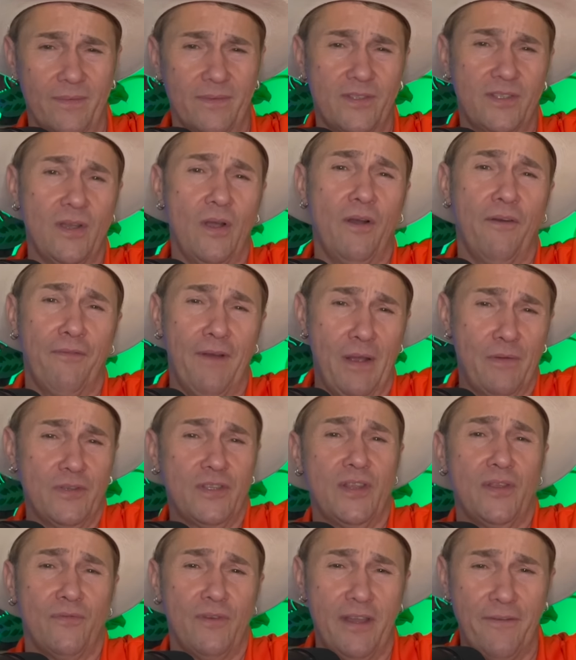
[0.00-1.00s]
So if I
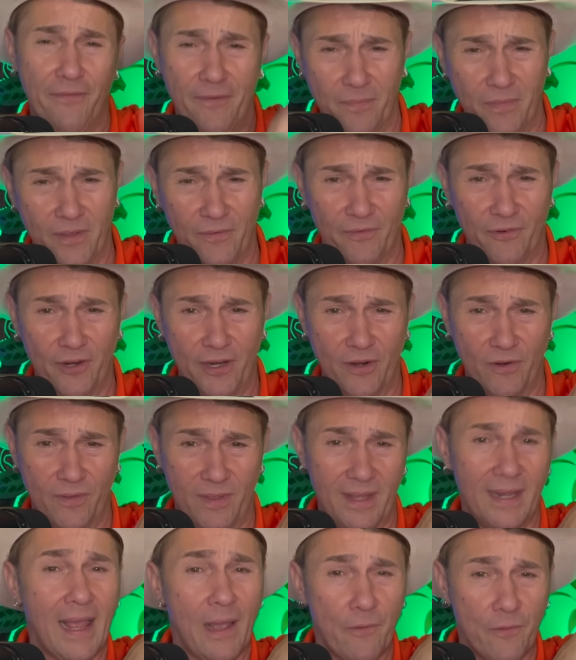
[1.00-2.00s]
was 3 from the rear,
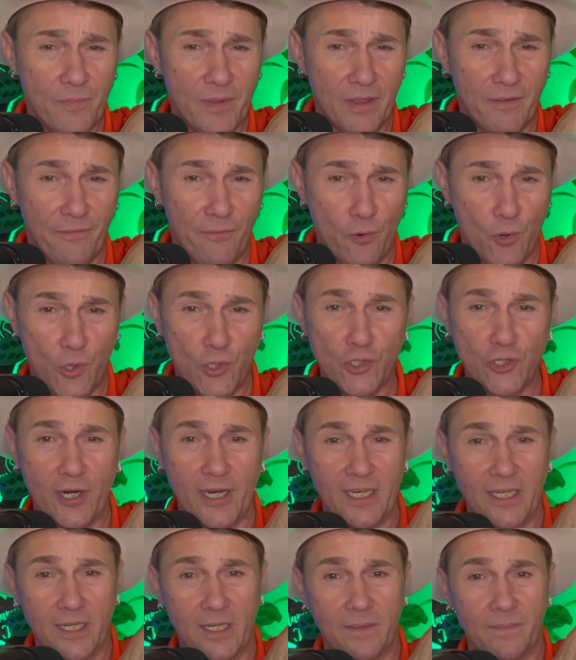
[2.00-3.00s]
then that would be the 4th
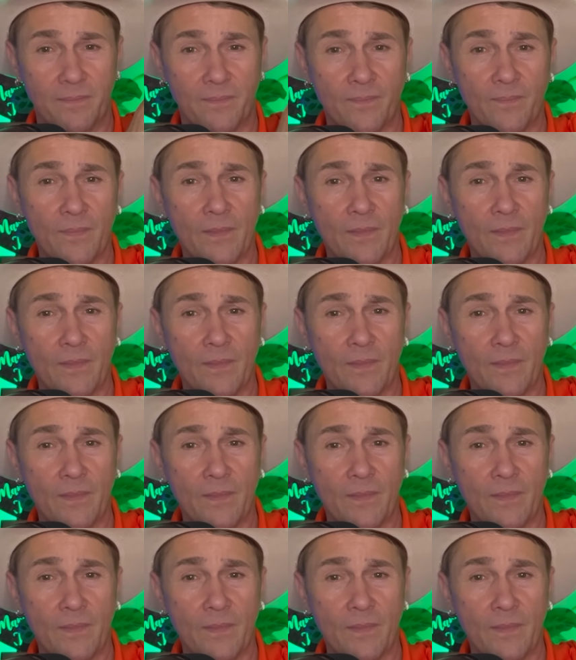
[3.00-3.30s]
train in.